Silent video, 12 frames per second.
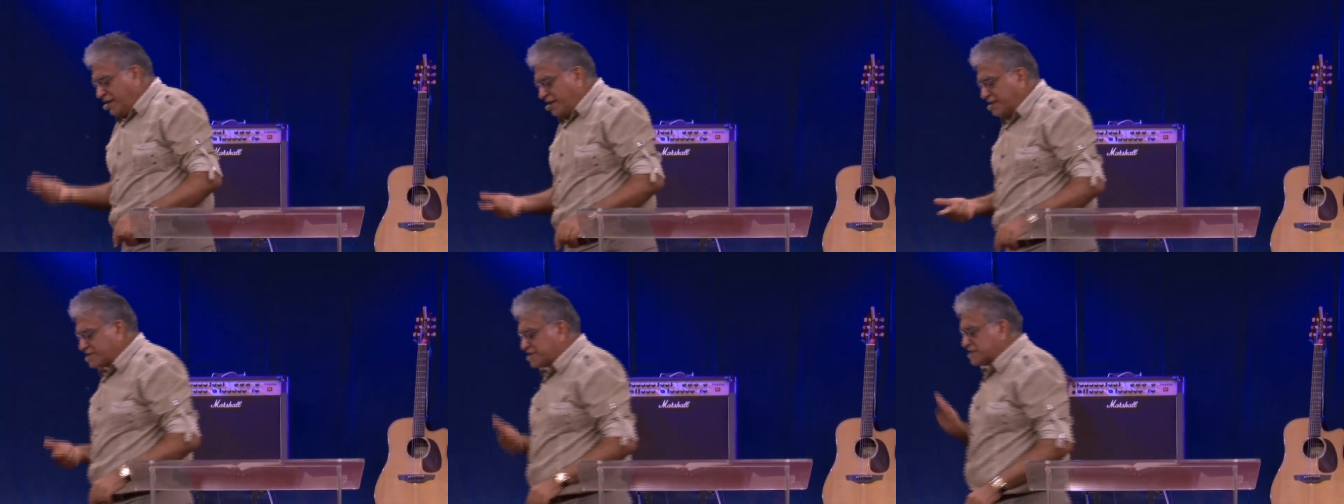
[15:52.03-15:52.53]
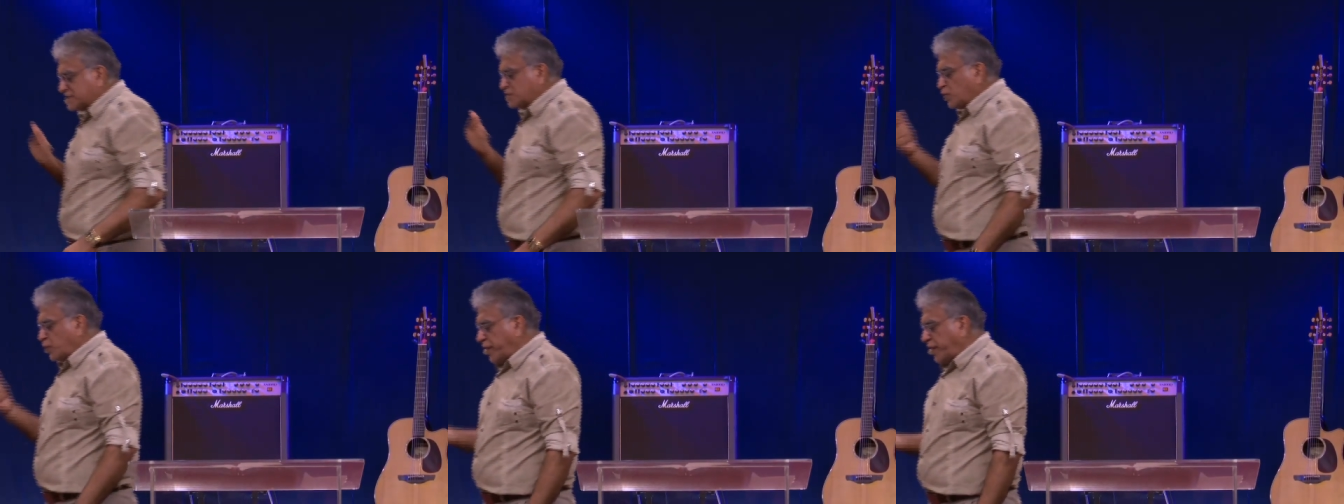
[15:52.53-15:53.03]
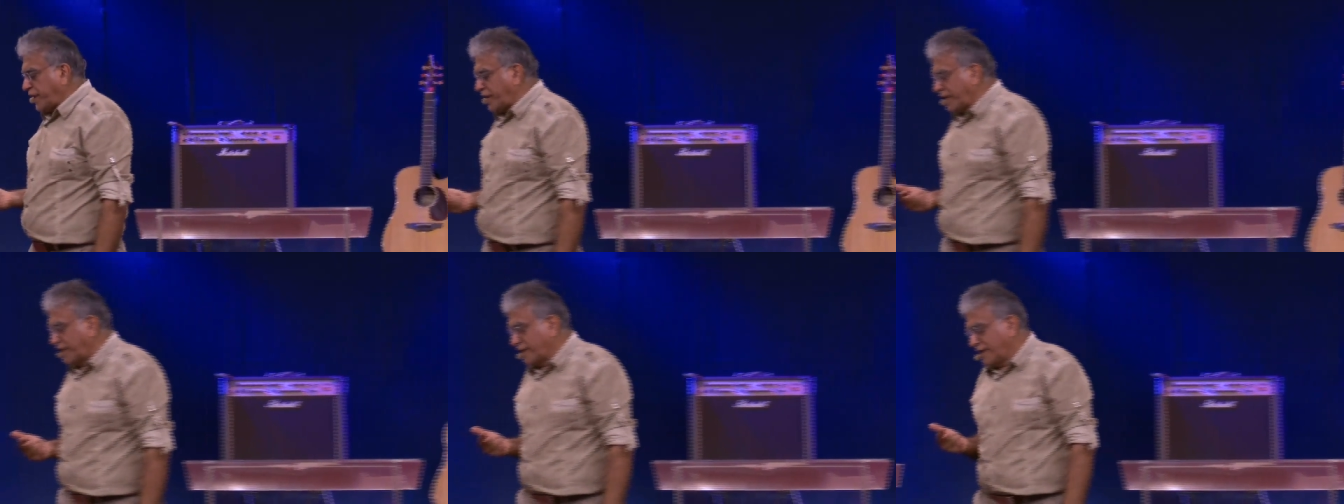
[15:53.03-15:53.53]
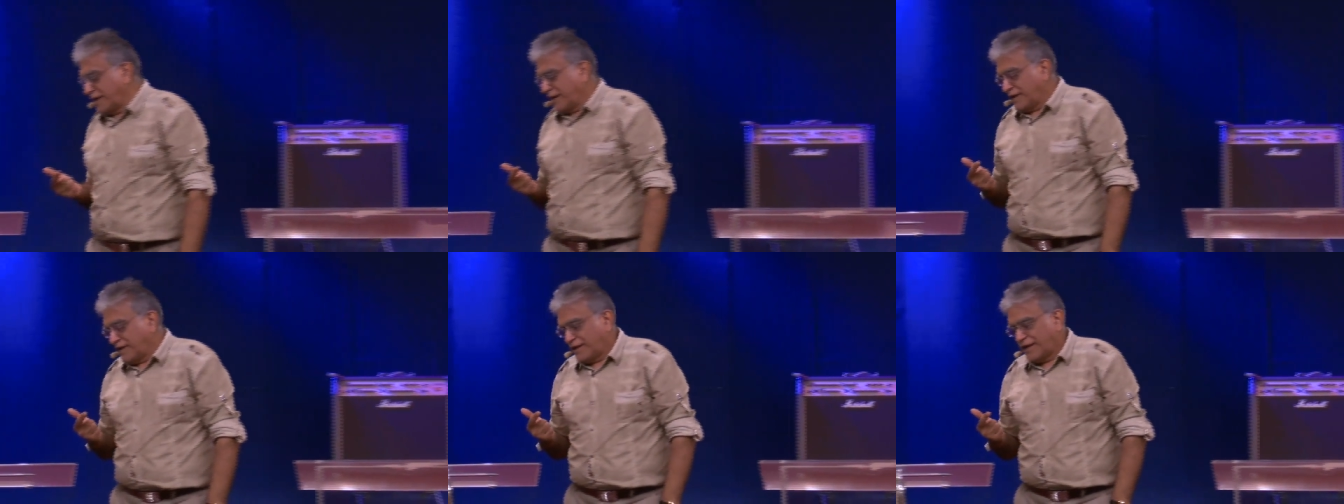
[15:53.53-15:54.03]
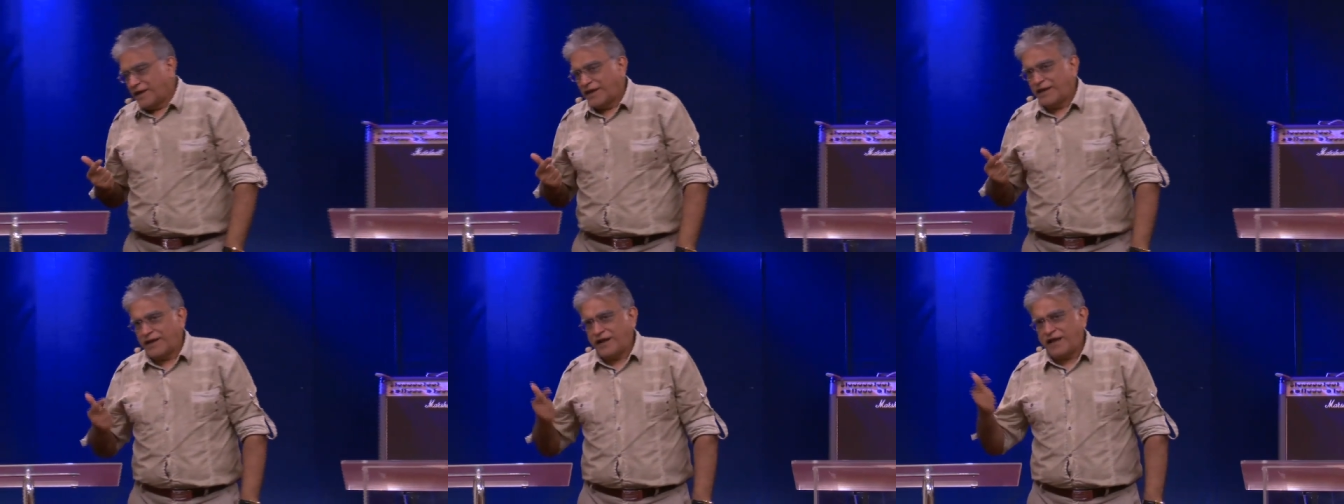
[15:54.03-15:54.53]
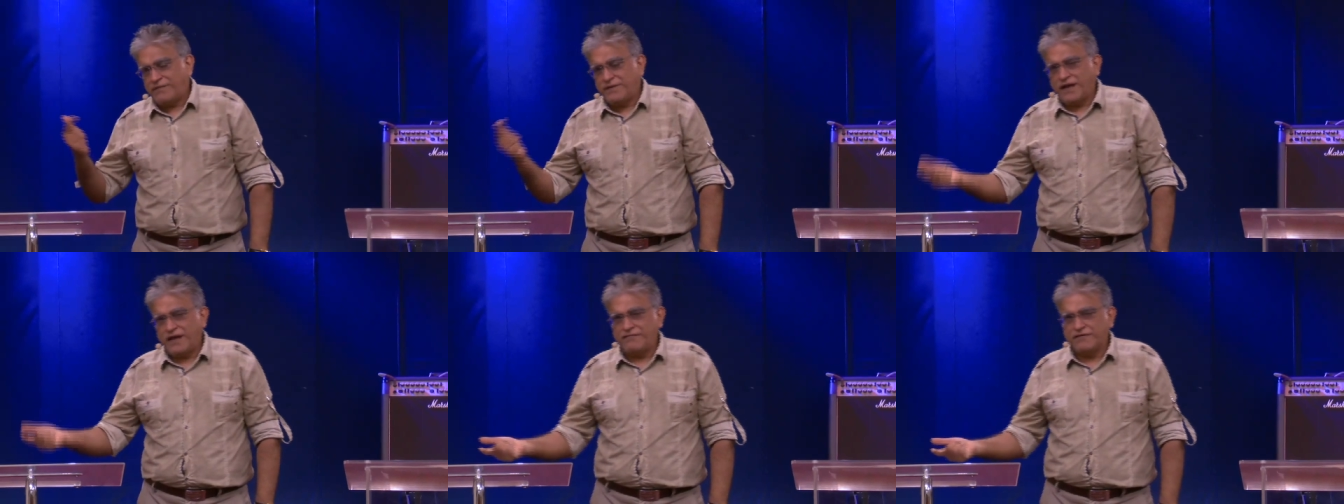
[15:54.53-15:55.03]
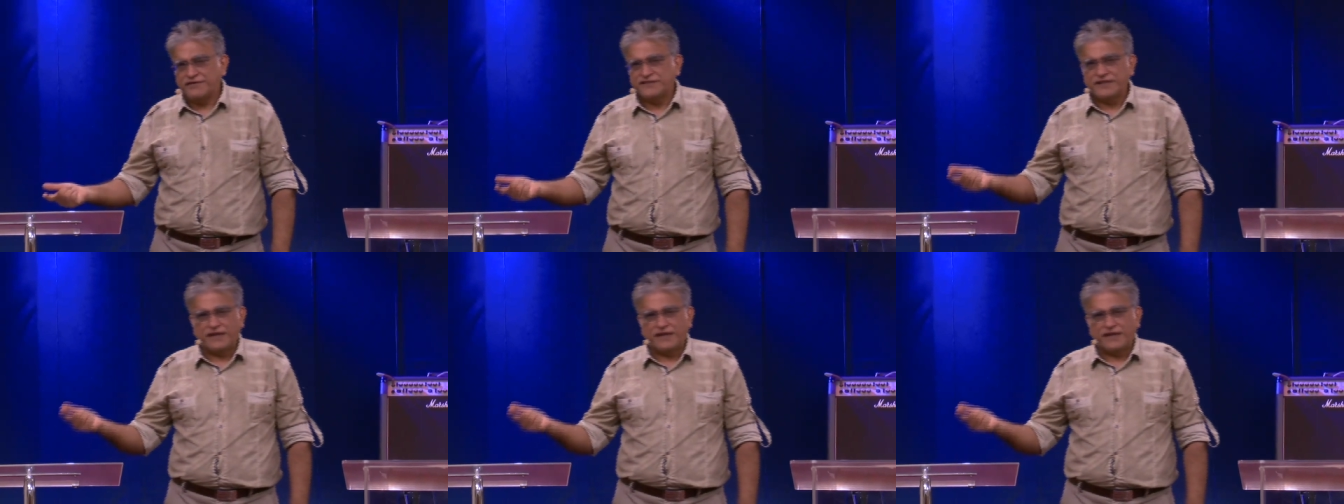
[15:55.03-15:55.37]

in a certain way, and I have been having results,